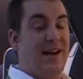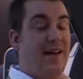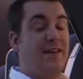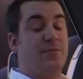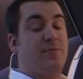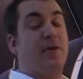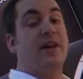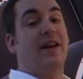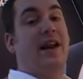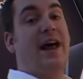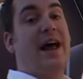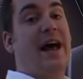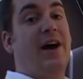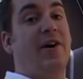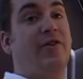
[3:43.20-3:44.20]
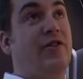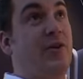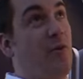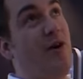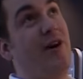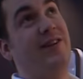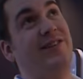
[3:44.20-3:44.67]
Now that's pretty loud.
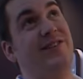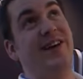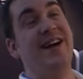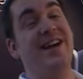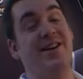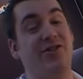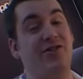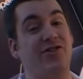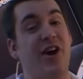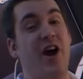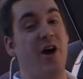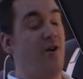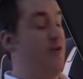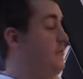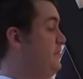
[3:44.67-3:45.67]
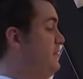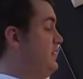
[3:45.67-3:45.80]
We're at a stage show.